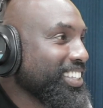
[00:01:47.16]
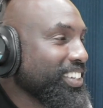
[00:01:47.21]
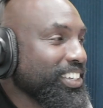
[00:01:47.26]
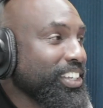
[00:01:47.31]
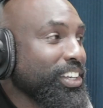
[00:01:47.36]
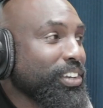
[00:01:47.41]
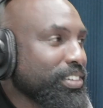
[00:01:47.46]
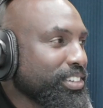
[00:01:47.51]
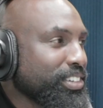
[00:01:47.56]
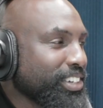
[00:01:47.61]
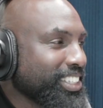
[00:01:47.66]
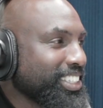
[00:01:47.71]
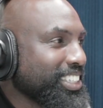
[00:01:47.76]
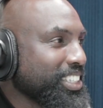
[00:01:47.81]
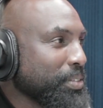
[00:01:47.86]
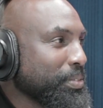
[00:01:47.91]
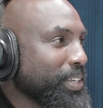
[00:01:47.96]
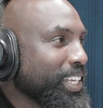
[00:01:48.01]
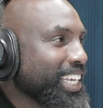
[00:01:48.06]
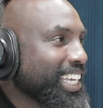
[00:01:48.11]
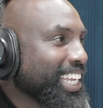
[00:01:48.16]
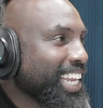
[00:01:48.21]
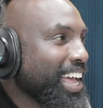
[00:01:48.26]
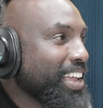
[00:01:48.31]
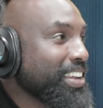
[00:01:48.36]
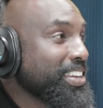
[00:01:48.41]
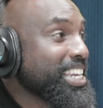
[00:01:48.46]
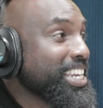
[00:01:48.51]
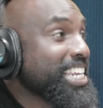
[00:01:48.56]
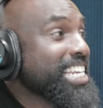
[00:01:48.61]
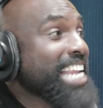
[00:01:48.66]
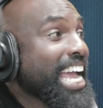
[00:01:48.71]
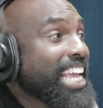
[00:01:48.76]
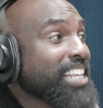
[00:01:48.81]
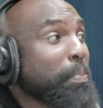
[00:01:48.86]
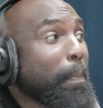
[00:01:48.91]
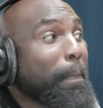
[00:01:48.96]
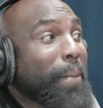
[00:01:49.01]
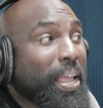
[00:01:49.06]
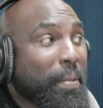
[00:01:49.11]
Not in long dressing table, they could have the
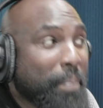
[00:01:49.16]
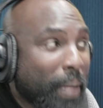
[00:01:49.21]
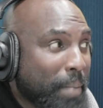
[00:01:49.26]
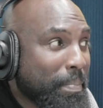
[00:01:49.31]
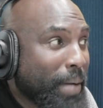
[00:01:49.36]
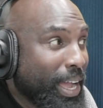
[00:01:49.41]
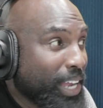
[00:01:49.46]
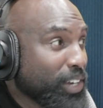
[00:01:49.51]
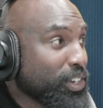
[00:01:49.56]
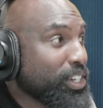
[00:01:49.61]
nice big bar.